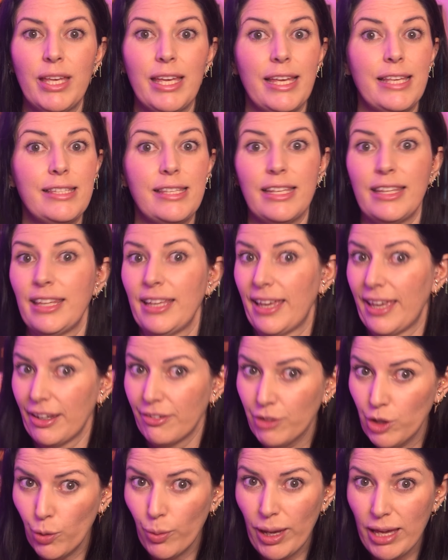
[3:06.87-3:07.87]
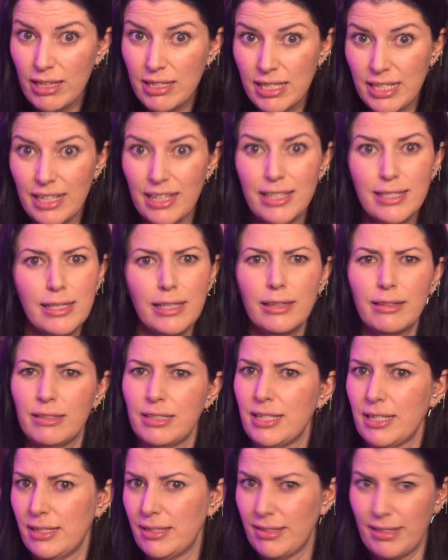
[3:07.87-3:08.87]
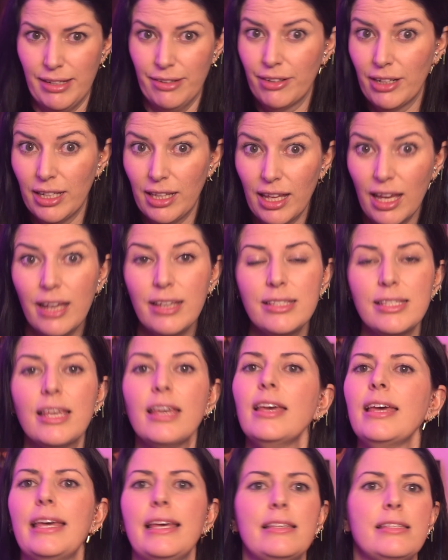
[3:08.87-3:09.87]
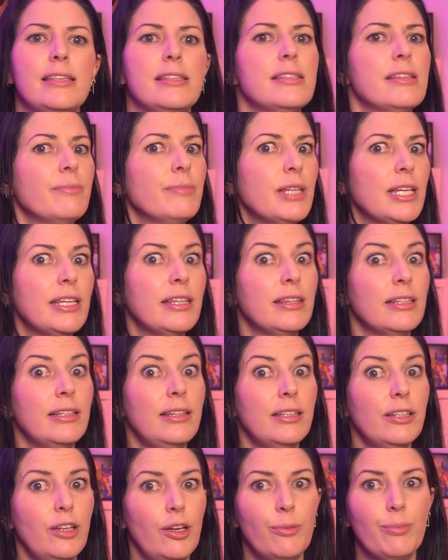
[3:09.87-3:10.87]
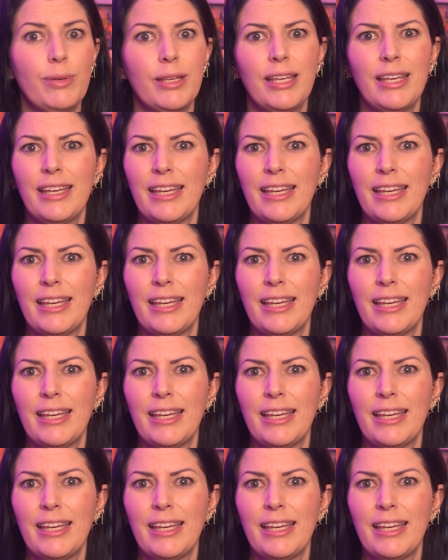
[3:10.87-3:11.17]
Is it the GET request? Is it the deserialize? Is it something in the loop?